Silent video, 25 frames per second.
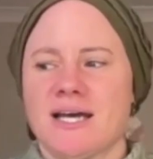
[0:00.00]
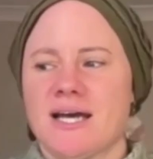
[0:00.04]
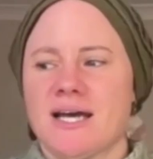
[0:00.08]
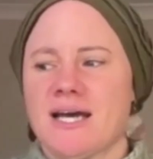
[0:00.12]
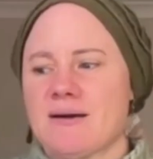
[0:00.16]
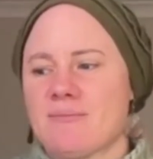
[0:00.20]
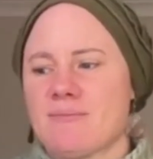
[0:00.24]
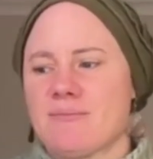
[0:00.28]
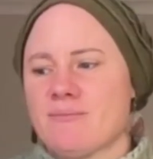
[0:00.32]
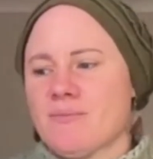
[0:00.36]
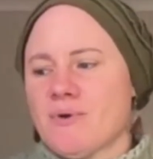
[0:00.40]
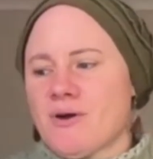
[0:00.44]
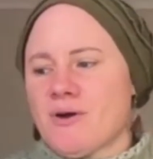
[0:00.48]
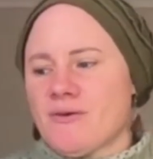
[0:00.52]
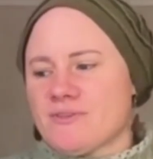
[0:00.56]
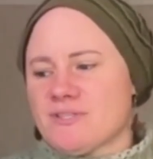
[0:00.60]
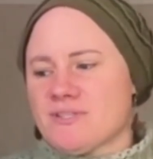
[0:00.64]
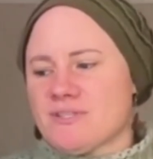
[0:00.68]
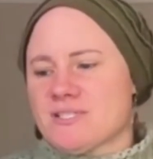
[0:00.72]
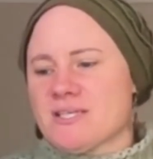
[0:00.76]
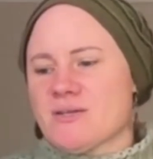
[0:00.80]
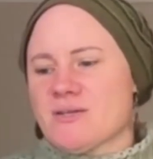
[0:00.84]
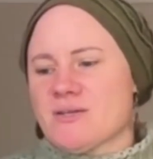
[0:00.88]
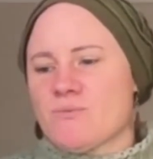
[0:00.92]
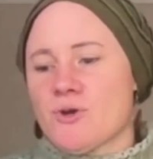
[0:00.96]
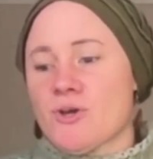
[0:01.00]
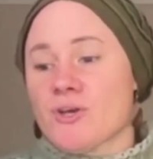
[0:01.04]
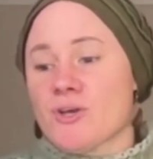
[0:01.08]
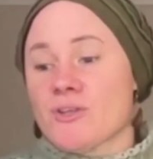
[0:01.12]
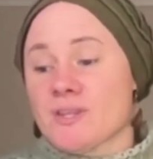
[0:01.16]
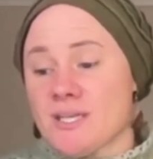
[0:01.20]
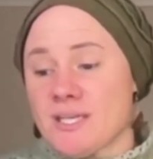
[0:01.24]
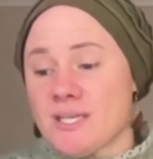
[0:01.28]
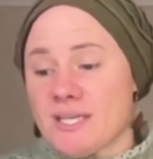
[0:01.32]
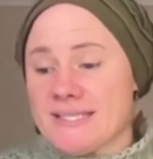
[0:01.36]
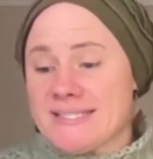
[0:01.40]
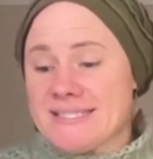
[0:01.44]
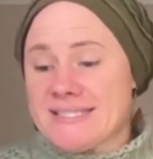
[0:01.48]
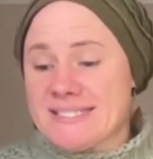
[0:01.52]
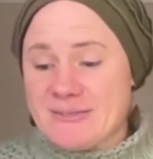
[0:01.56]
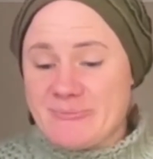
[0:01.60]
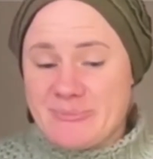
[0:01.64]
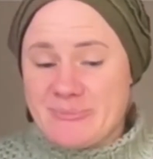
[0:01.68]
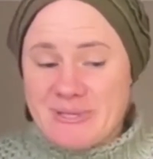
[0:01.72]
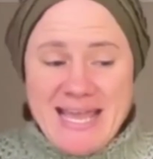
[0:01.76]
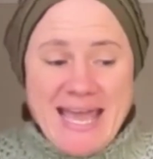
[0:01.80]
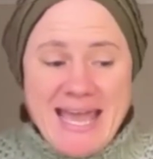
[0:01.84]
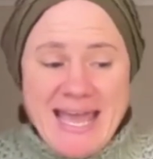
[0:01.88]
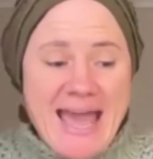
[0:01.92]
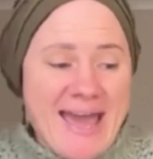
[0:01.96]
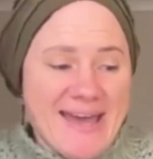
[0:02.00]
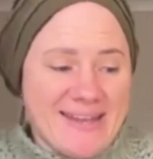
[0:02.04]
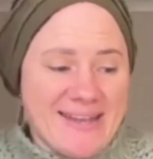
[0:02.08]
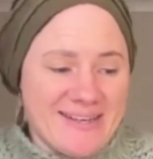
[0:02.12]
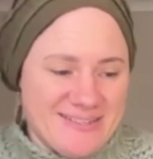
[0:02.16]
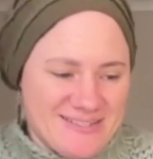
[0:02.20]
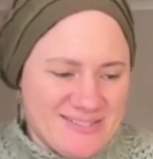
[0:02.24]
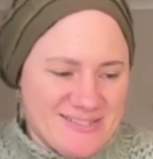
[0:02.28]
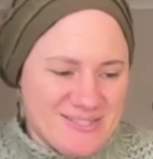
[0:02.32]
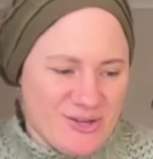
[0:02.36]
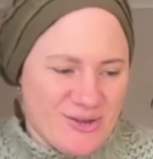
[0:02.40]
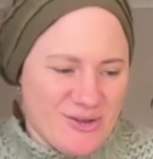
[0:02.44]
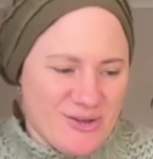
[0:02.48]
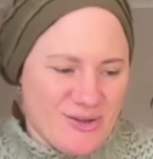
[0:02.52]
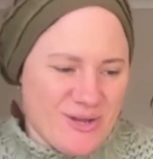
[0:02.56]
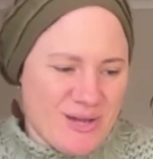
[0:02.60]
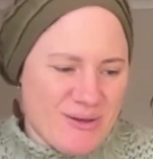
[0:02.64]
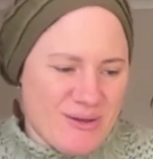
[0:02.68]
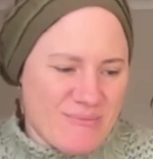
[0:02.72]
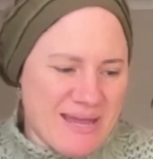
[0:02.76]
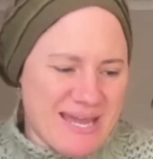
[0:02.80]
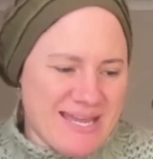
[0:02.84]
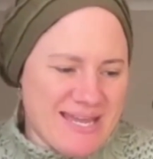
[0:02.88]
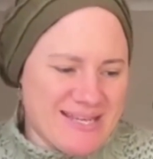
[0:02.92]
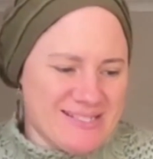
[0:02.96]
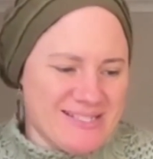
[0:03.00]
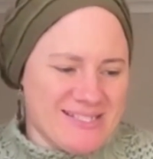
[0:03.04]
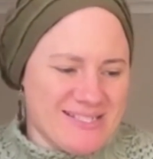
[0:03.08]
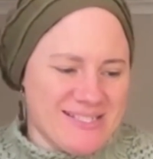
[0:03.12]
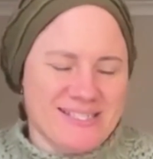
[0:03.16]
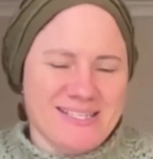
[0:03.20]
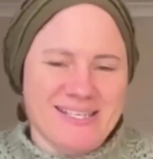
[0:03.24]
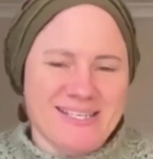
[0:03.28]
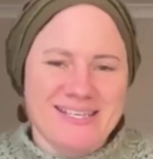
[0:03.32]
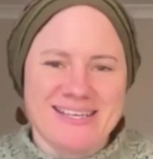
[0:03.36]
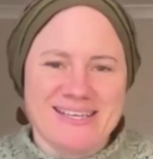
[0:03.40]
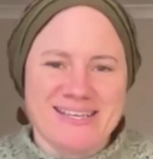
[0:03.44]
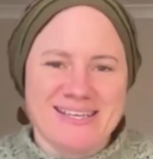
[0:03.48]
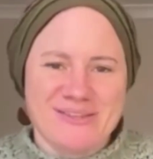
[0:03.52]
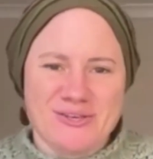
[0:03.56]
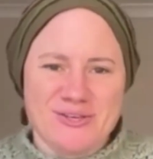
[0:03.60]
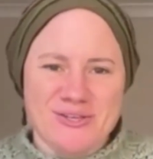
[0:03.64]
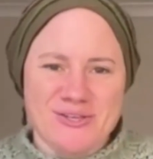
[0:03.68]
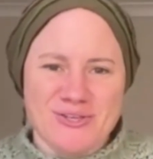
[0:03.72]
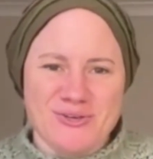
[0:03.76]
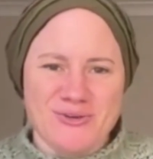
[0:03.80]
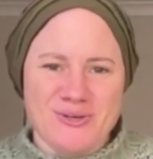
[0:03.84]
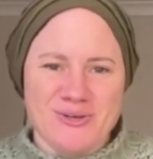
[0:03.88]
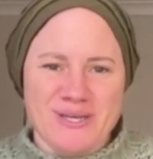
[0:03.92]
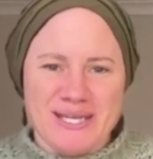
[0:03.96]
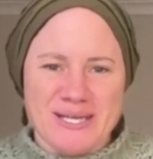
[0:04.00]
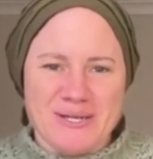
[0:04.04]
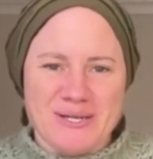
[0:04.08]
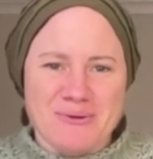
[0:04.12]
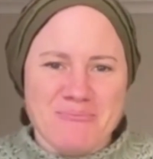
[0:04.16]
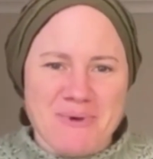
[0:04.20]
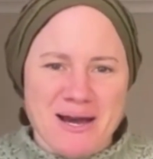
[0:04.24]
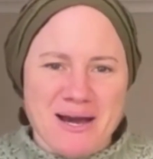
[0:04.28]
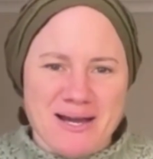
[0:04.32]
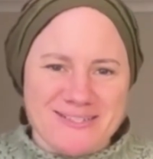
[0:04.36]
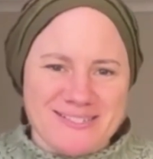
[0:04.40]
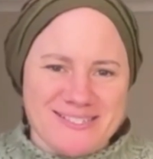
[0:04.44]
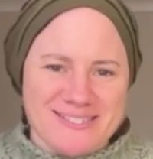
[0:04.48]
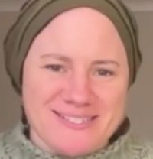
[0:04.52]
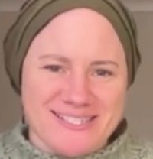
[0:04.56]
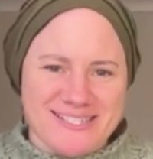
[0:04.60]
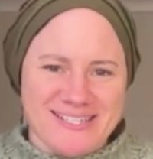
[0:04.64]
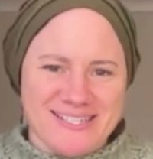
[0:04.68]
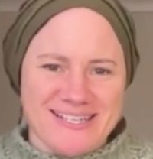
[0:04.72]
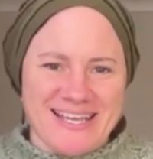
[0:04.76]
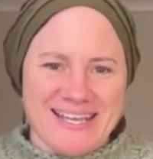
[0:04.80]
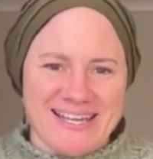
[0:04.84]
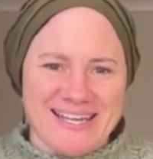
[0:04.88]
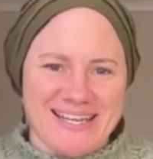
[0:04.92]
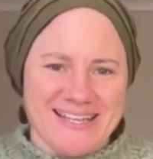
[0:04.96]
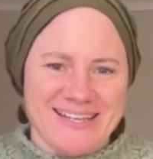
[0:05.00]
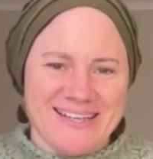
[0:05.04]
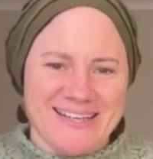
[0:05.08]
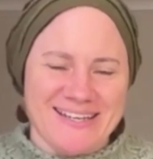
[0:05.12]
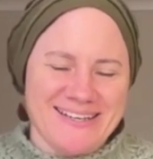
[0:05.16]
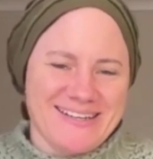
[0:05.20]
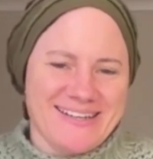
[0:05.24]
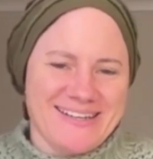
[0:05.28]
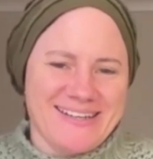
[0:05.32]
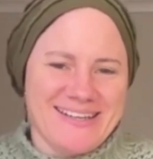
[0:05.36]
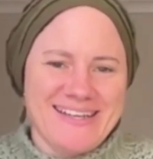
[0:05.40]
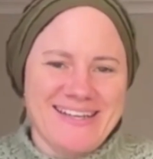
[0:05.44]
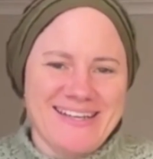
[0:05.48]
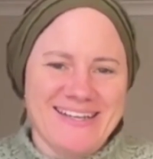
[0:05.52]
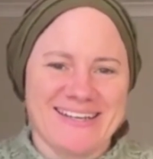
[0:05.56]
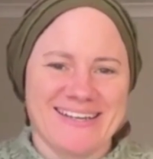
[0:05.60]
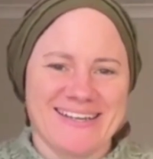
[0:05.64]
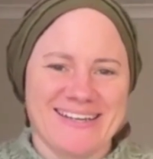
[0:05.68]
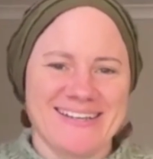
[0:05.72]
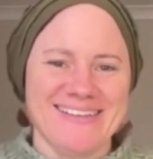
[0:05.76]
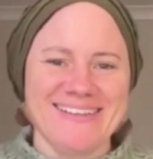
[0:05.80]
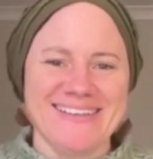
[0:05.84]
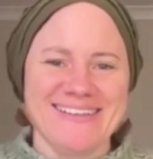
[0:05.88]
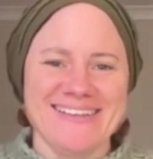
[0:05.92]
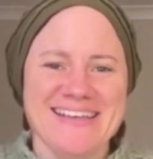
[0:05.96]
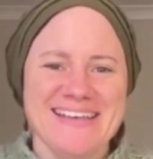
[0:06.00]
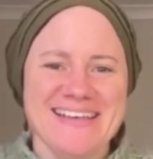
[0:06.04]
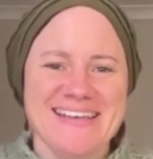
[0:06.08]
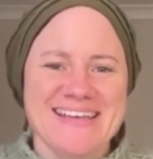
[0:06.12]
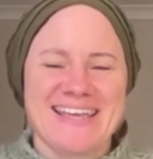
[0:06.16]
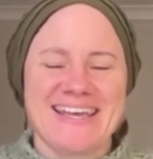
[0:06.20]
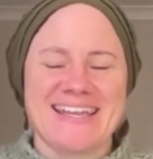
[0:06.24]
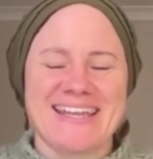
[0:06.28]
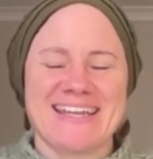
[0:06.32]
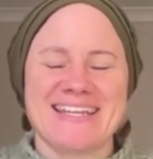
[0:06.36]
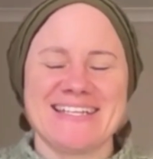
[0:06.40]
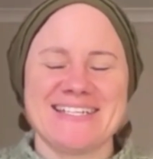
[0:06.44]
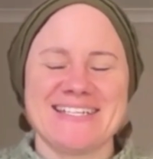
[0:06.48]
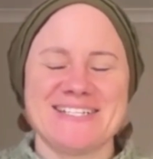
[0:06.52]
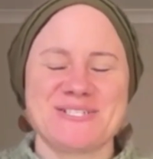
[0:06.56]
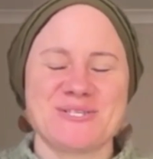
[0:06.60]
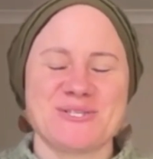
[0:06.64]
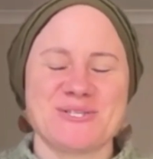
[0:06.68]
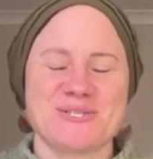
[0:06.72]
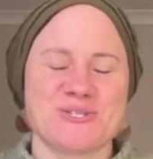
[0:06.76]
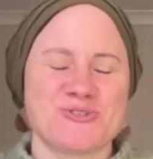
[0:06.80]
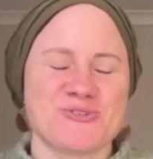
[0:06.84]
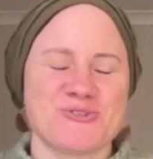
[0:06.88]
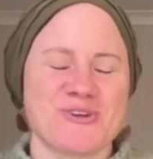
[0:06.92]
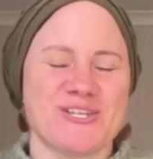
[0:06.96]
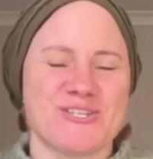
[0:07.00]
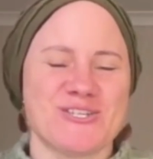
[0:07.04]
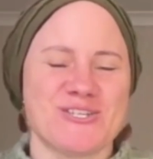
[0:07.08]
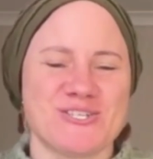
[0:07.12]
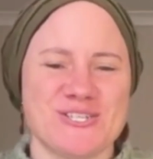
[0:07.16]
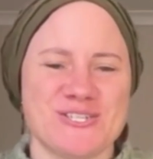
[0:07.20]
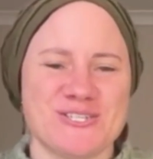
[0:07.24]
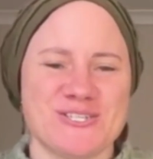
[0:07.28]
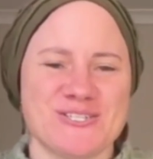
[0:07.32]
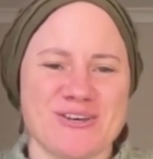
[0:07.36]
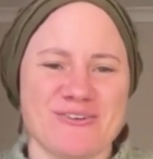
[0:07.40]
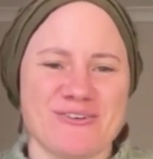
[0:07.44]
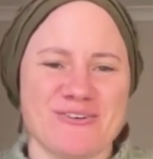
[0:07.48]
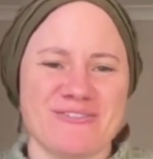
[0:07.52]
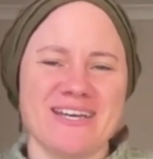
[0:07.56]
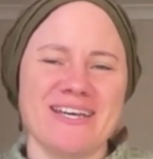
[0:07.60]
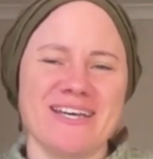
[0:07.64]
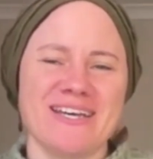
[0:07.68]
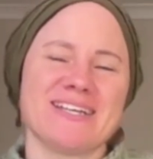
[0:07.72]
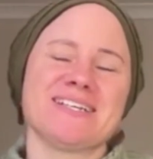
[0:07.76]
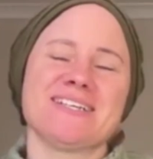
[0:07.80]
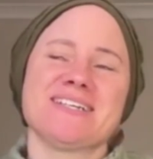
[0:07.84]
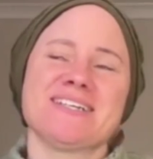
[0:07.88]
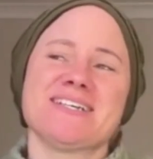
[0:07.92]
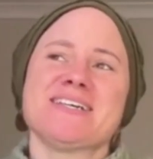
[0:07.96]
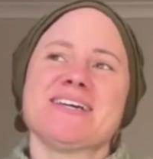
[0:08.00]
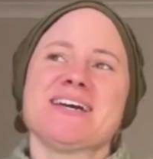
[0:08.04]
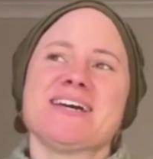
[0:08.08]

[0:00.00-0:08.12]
Obviously work that needs to be had. So amazing to hear that you're in amongst it, getting getting into the trenches of it.